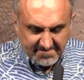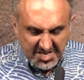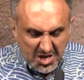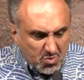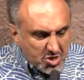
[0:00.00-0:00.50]

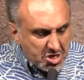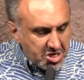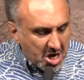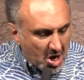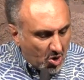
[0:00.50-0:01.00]
he would
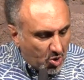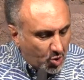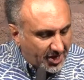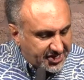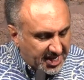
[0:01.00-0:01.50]
know
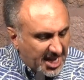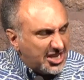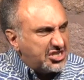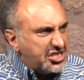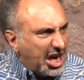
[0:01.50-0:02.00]
who is
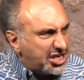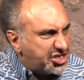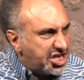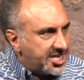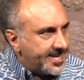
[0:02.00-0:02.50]

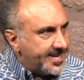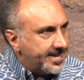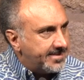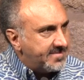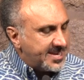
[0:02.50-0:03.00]
touching
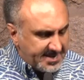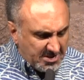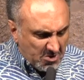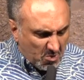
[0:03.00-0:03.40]
him and